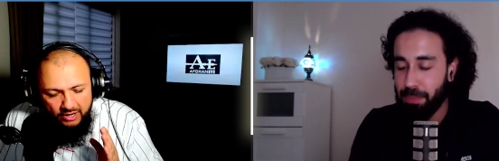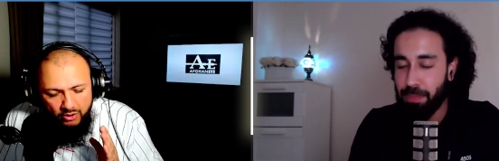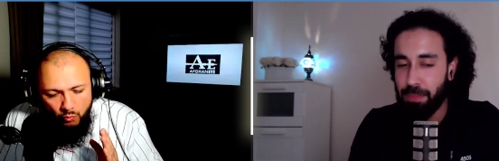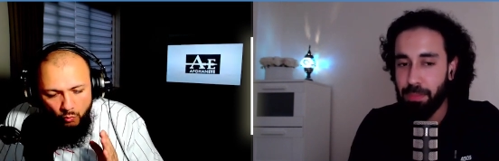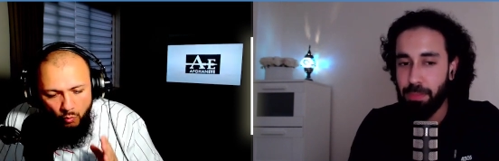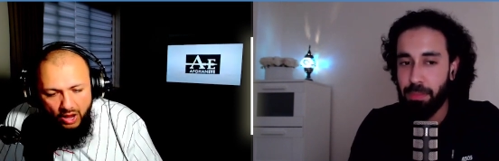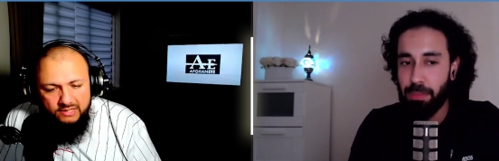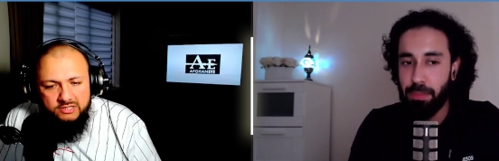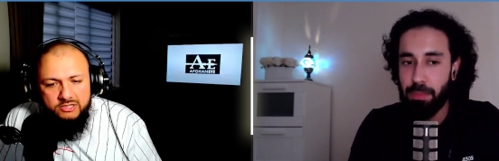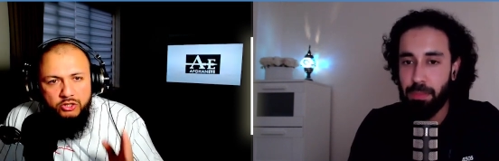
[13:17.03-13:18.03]

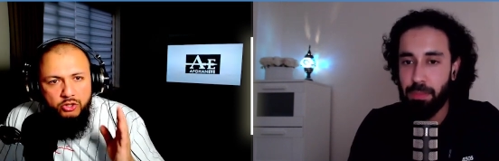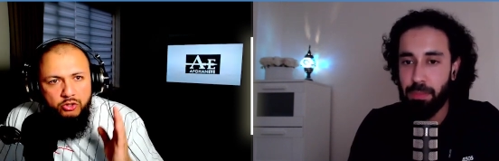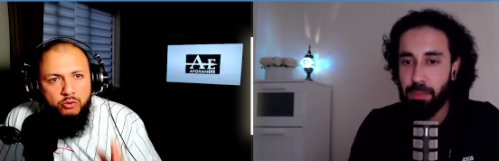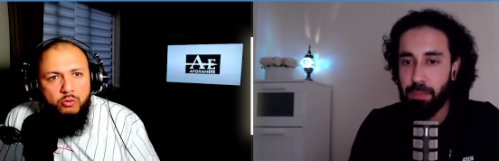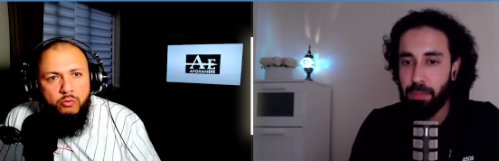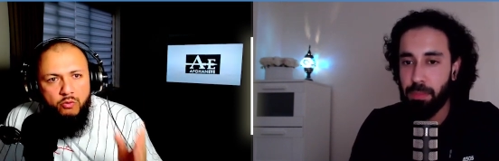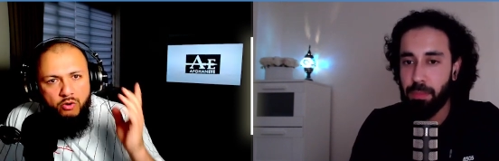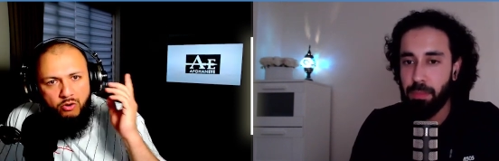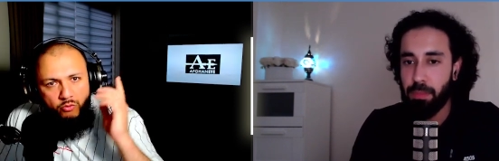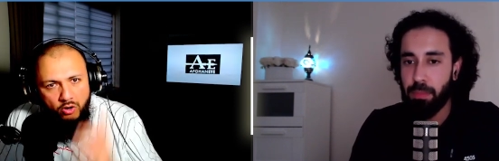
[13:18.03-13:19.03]
Speaker 1: Once you
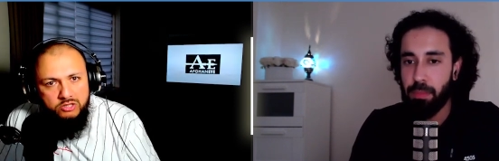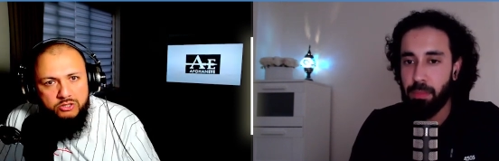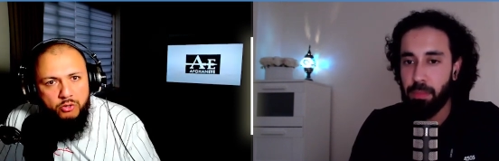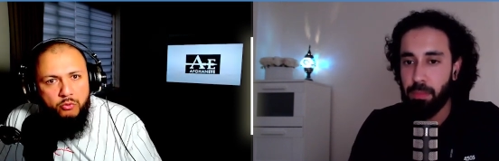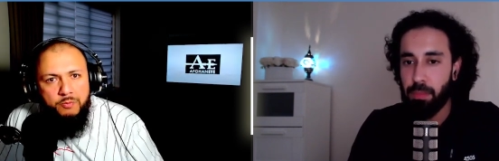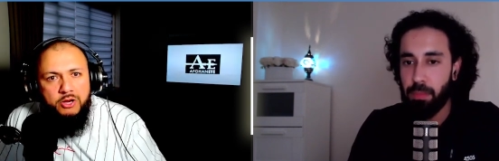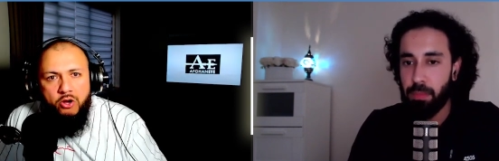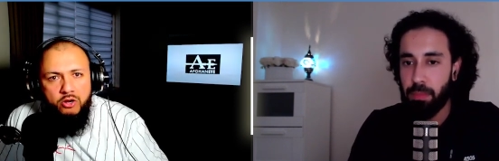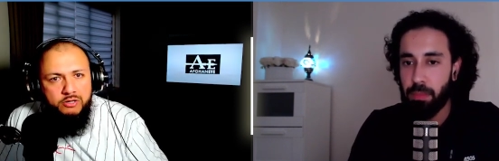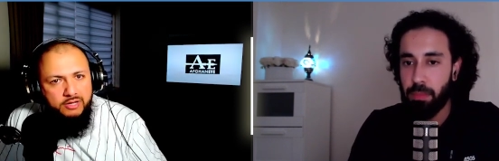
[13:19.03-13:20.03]
cross the
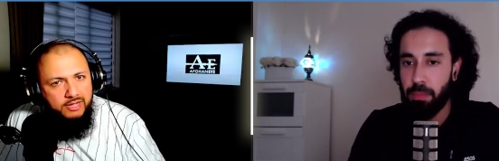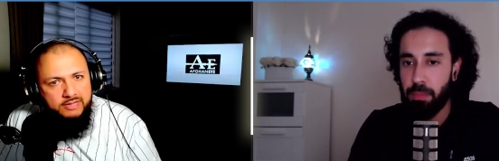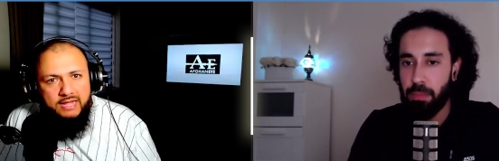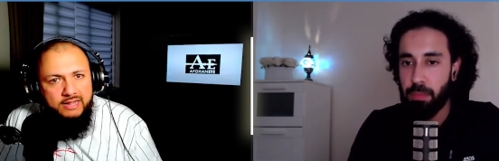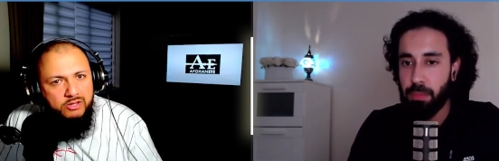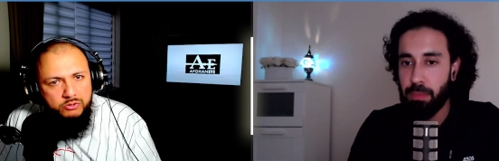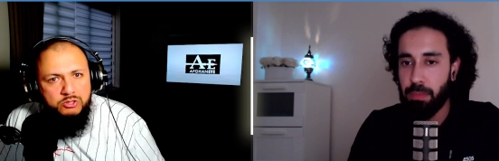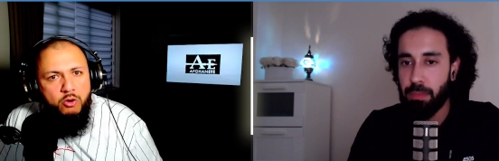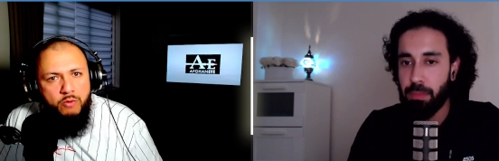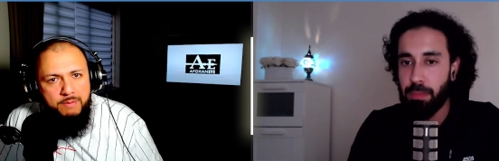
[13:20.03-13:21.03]
Rubicon, then there is
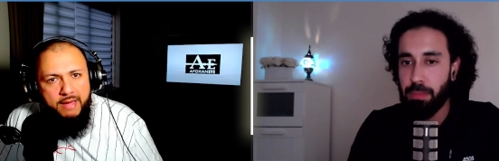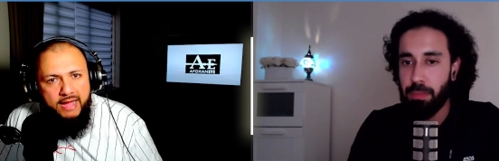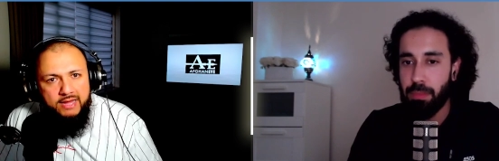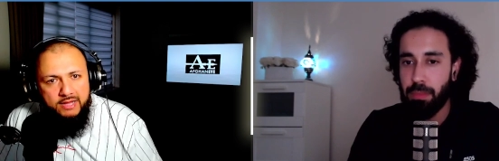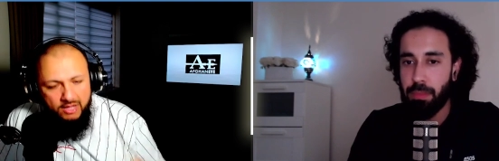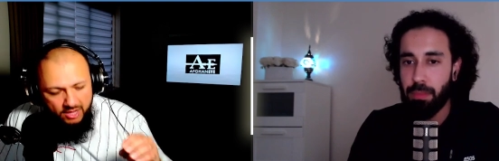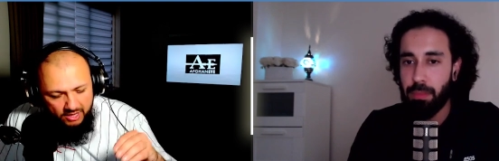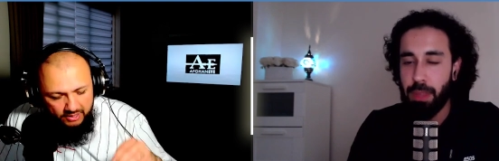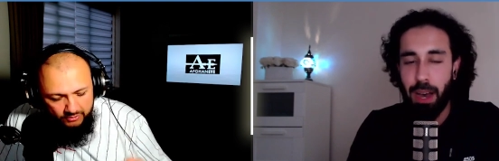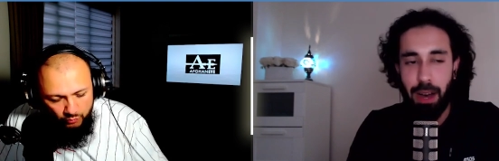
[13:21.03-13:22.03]
no way back.
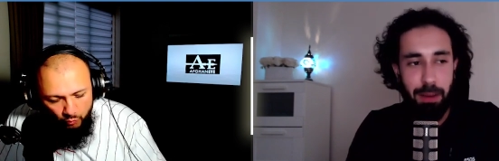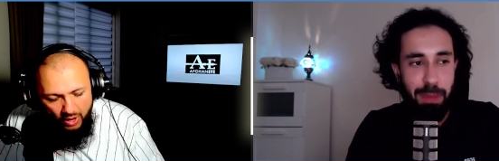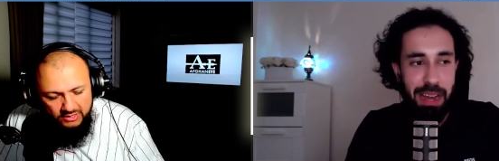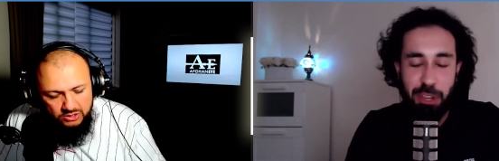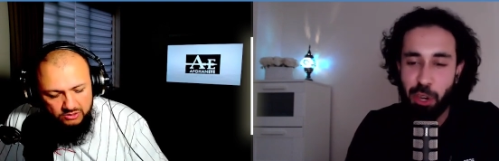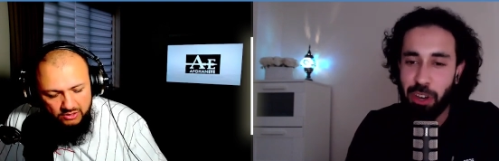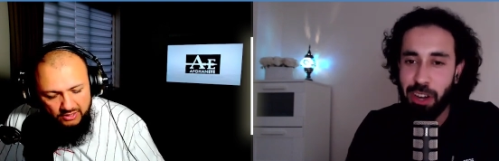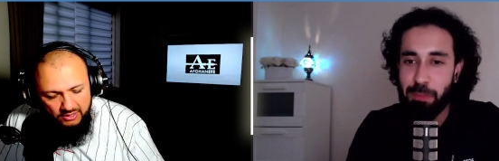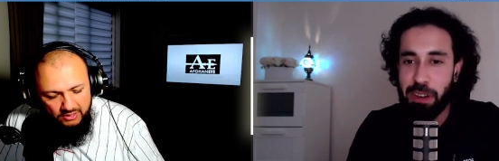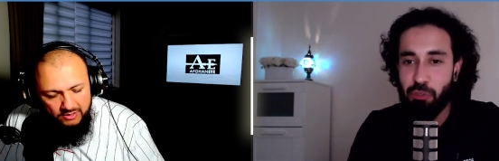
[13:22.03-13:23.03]
Speaker 2: Ah, once, oh man, you
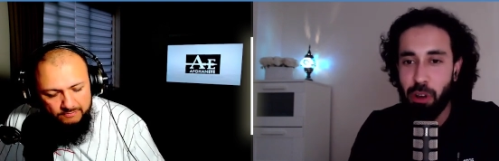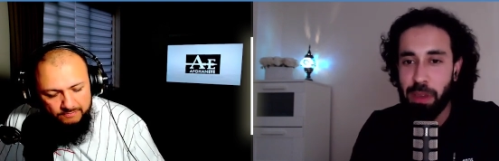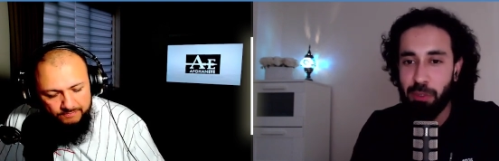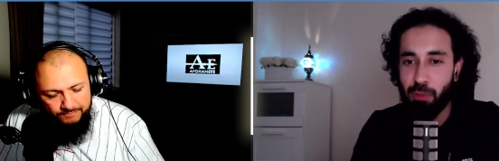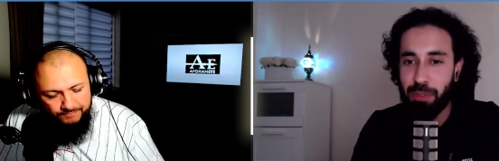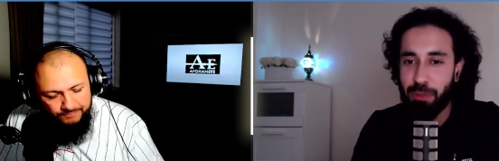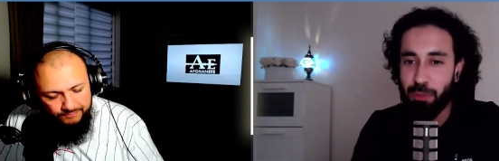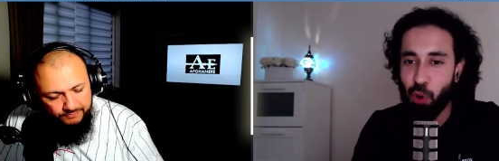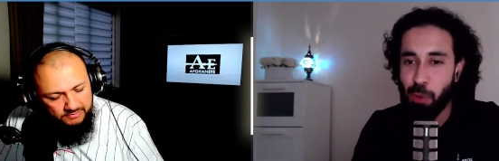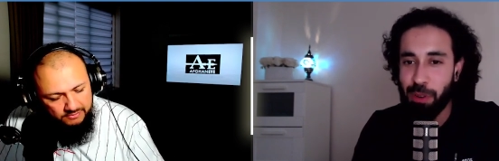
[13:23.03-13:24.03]
can't be dropping
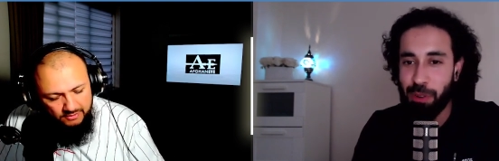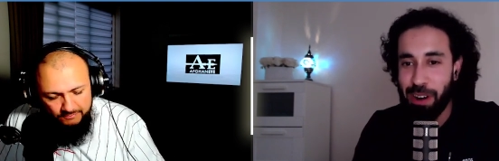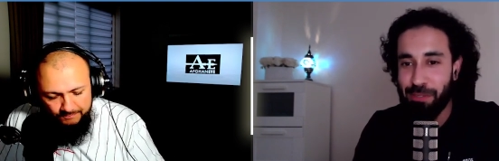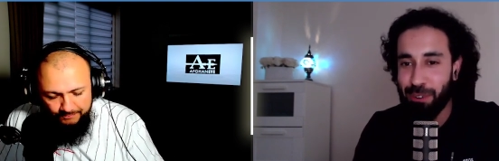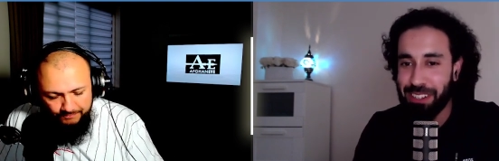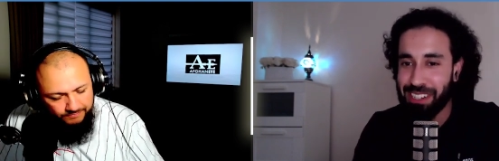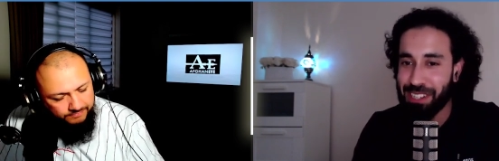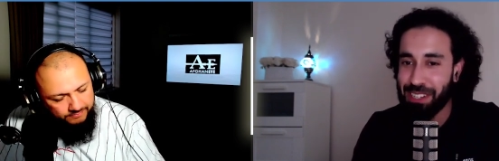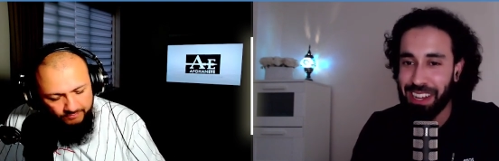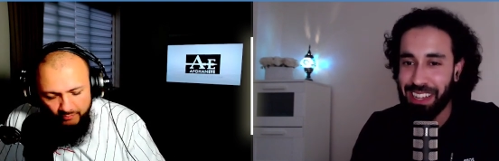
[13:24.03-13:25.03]
Roman
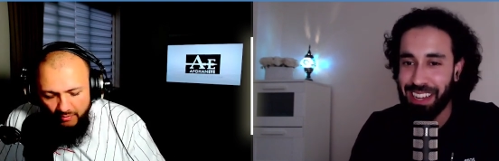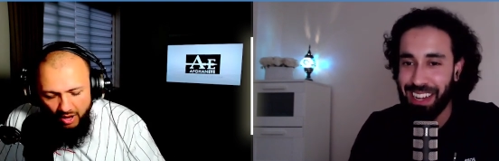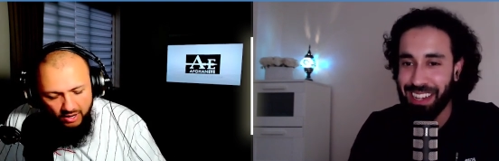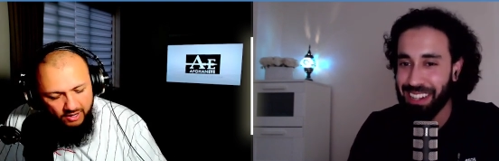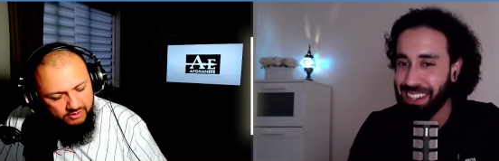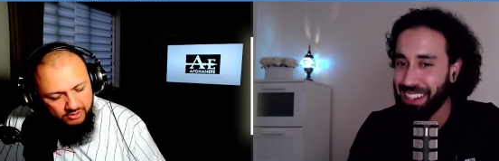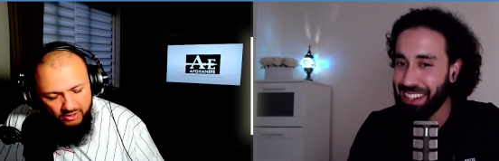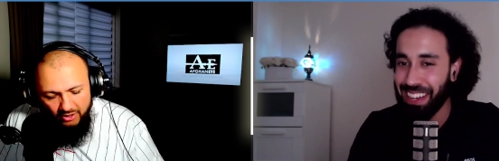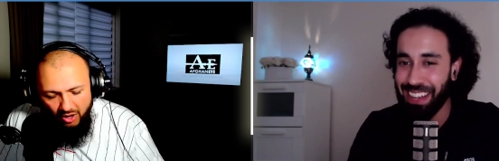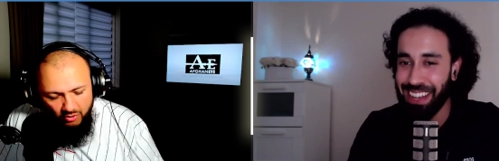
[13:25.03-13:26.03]
references like that.
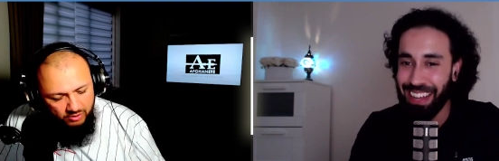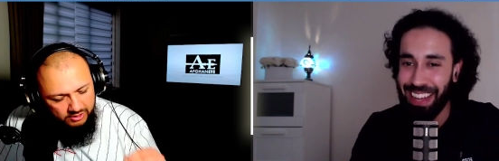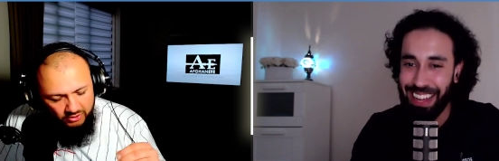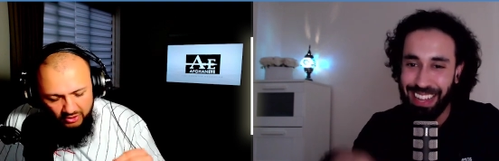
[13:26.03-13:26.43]
No, look,